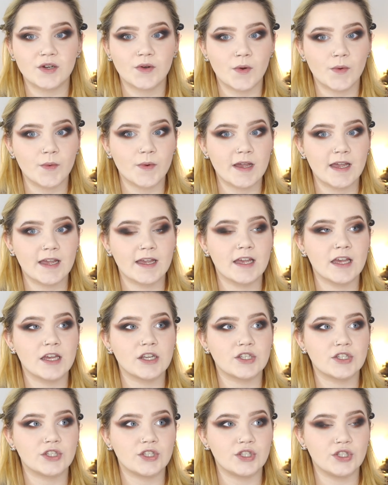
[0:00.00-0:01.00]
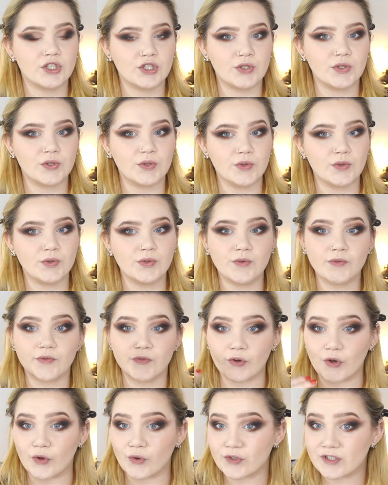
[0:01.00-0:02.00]
going to do
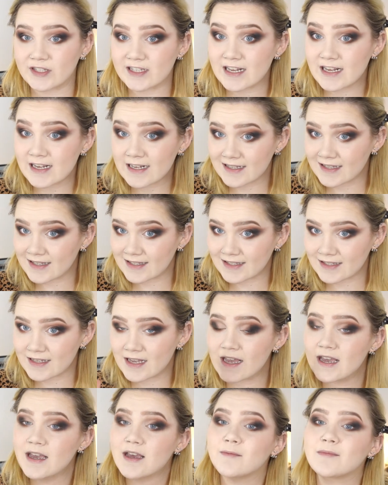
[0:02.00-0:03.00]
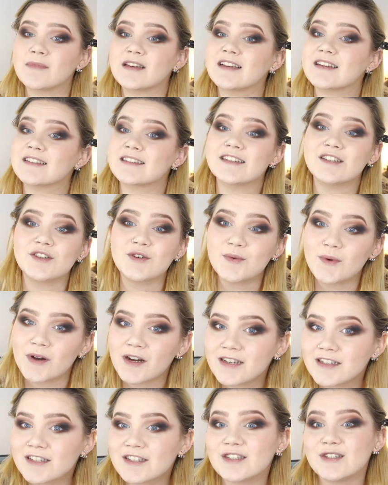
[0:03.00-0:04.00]
falsies because I don't
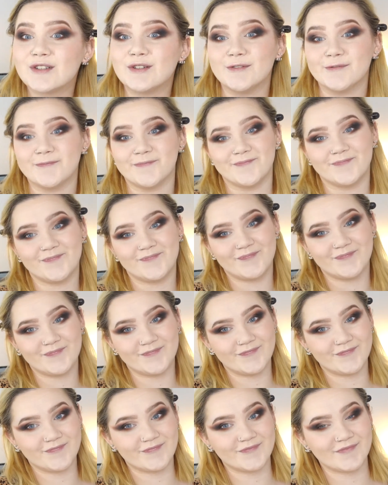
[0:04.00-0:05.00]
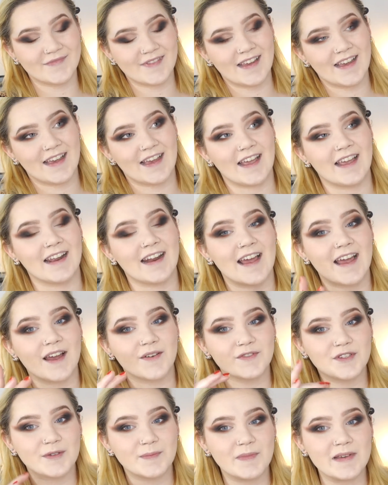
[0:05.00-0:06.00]
want to. And I
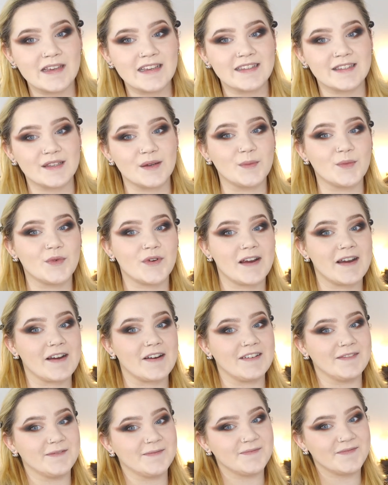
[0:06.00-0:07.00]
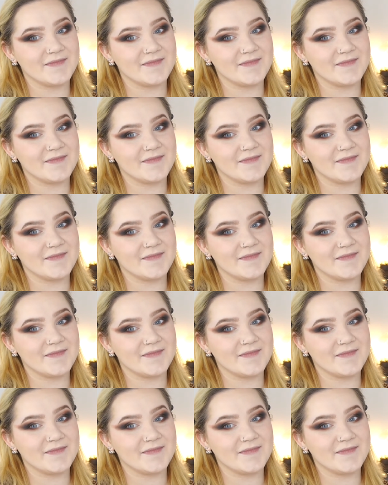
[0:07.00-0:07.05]
have to be somewhere.